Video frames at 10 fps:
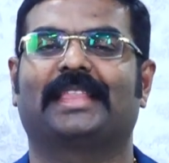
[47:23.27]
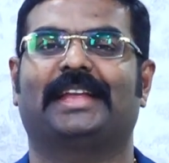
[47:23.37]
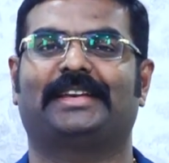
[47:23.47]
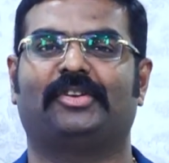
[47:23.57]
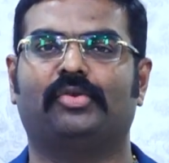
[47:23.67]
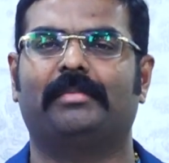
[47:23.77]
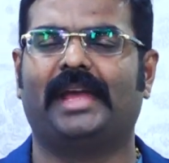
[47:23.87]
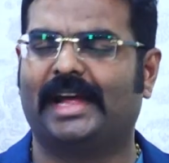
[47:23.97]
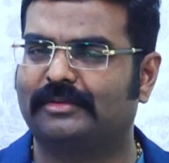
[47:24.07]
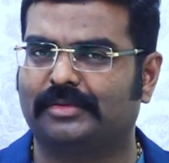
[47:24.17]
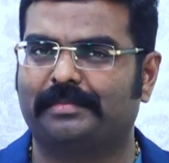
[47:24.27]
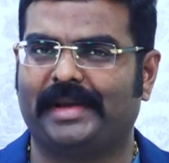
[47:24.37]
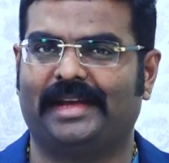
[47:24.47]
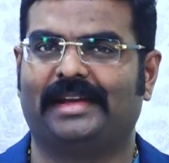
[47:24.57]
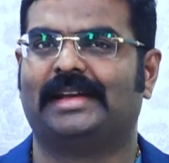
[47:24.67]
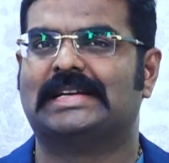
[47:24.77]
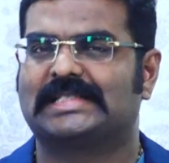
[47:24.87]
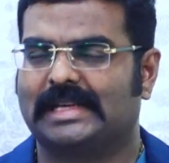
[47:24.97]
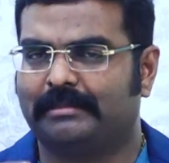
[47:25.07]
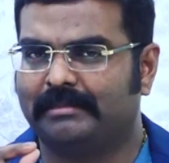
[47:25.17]
that you may have to pay
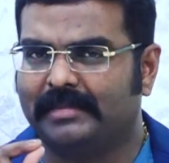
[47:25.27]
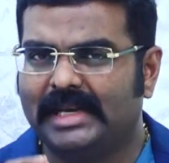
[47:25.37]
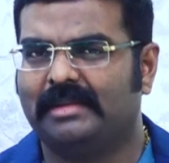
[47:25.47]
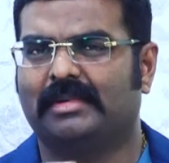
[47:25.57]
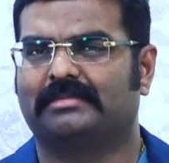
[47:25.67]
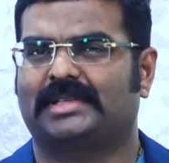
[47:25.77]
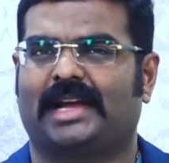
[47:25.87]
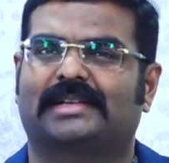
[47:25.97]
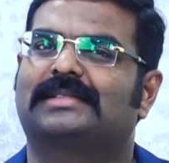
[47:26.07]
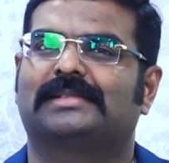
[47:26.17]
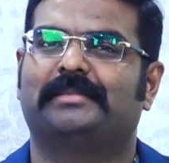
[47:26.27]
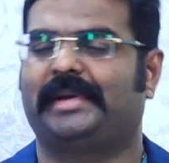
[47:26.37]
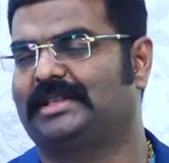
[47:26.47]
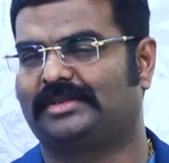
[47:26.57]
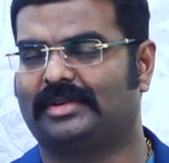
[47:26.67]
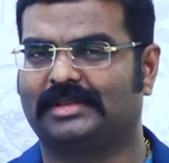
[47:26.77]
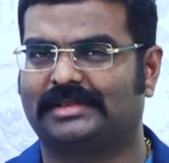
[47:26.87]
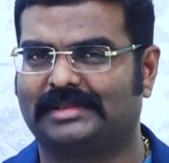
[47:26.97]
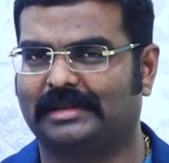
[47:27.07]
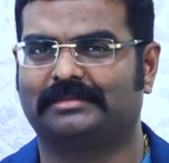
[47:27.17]
some minimum tax based
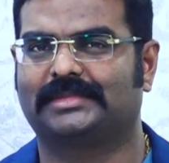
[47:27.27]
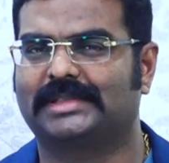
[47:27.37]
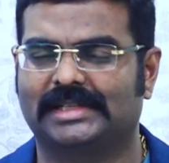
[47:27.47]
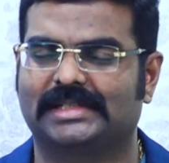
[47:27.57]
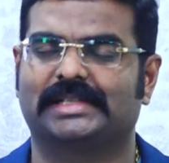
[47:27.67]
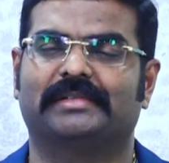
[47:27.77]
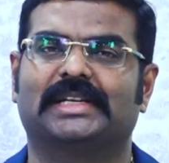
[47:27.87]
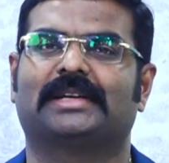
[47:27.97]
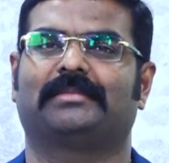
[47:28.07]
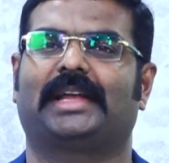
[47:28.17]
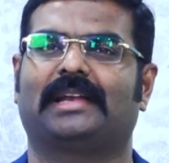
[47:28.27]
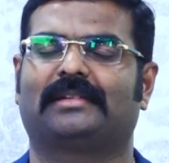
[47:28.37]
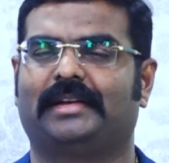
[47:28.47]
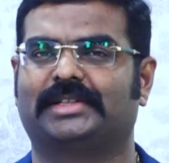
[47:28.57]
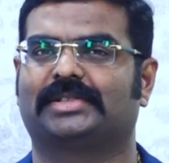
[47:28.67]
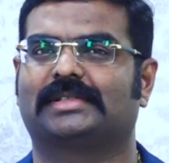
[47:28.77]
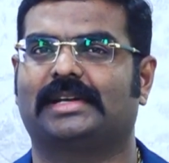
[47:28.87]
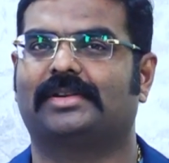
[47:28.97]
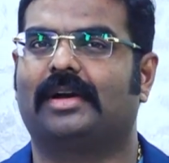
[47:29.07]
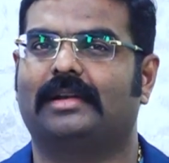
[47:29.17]
on some tentative income calculations
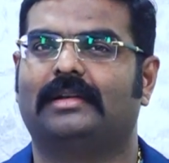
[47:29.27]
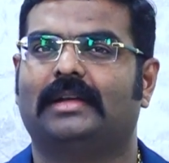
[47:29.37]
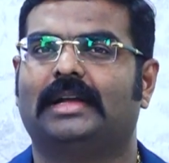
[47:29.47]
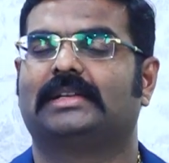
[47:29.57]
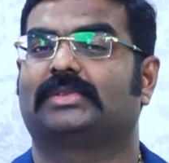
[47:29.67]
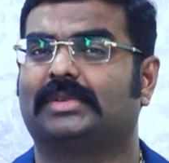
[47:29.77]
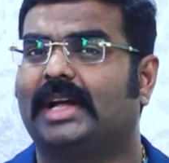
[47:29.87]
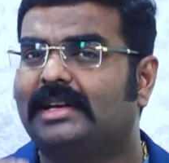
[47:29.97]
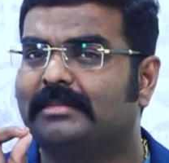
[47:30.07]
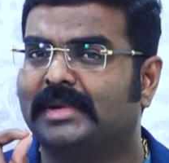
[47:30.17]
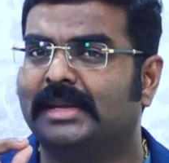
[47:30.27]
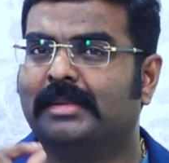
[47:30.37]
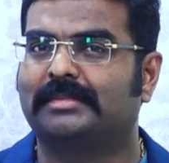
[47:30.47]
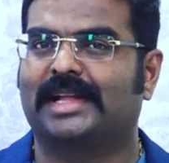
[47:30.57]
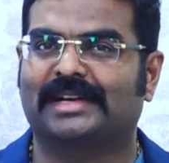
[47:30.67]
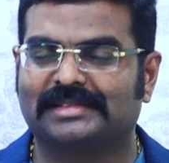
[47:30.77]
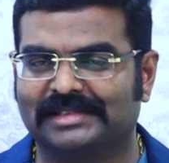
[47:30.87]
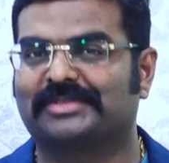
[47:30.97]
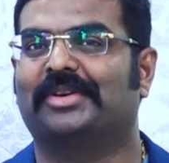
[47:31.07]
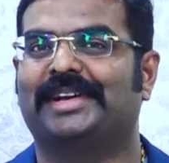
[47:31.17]
and all. So that minimum tax
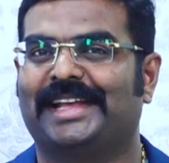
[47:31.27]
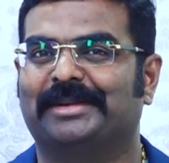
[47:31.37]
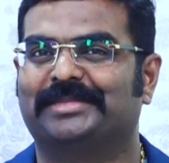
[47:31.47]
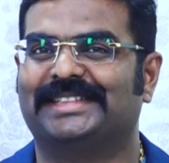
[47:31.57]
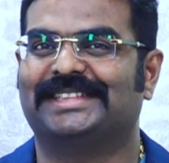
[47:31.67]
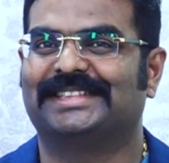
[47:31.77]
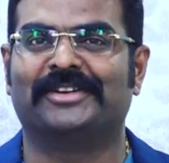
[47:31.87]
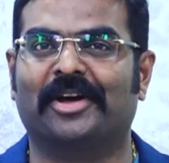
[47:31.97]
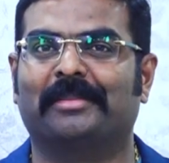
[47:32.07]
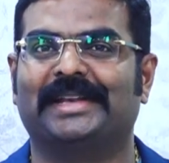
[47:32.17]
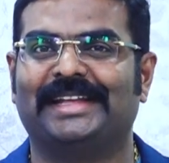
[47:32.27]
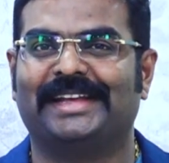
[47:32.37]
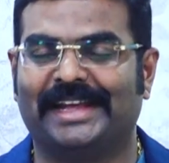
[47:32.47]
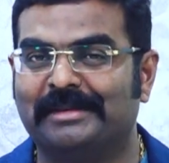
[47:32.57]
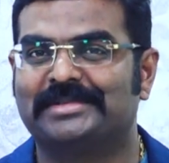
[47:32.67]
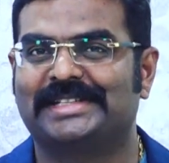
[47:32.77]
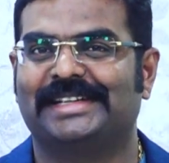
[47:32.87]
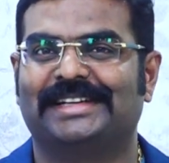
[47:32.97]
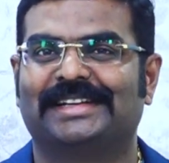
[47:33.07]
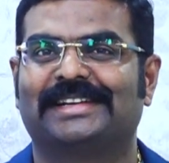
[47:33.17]
is called AMT. Normally,
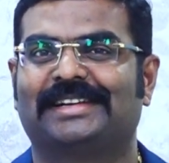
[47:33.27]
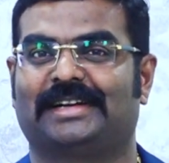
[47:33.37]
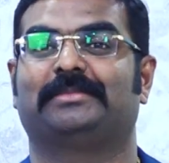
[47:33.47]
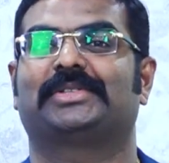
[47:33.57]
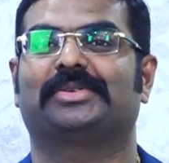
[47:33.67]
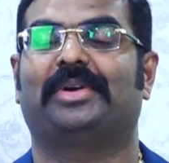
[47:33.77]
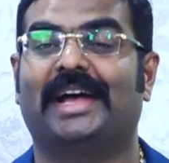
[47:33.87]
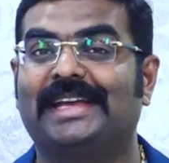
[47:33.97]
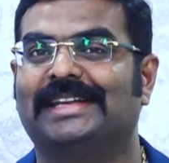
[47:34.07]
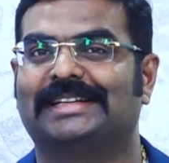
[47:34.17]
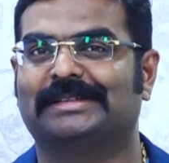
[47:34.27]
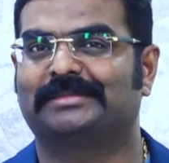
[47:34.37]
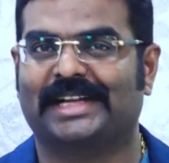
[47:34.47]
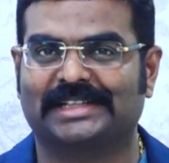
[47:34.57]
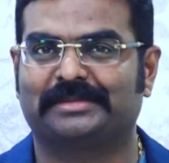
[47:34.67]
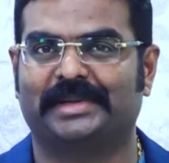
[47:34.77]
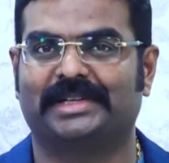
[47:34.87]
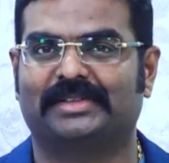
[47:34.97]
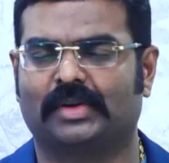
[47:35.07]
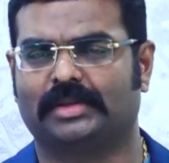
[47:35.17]
AMT comes to high income
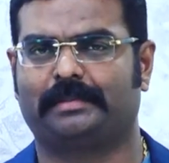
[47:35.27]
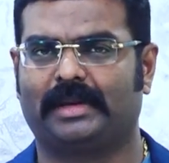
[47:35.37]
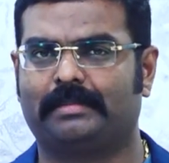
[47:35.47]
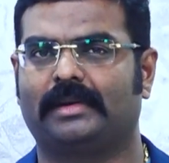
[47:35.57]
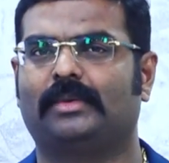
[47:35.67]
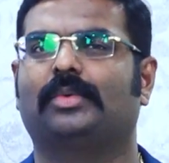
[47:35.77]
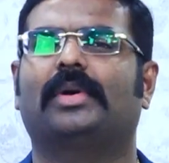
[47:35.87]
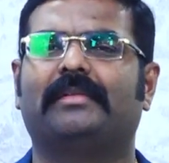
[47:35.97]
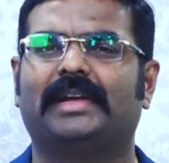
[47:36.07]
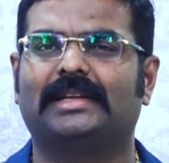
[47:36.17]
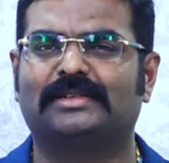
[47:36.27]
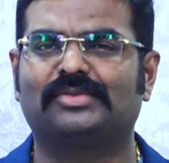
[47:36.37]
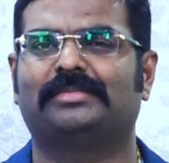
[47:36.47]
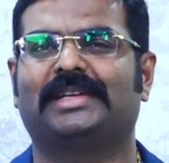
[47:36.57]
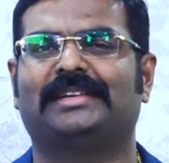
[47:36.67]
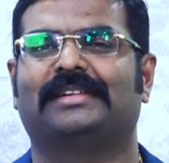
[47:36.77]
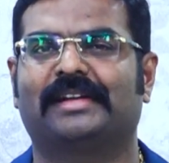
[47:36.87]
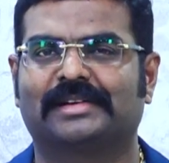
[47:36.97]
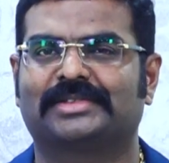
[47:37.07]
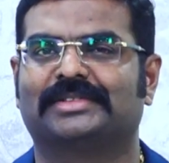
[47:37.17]
taxpayers or the people who avail too many
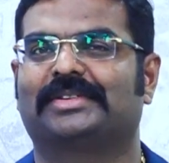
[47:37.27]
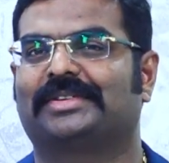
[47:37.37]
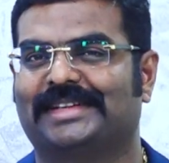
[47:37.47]
deductions or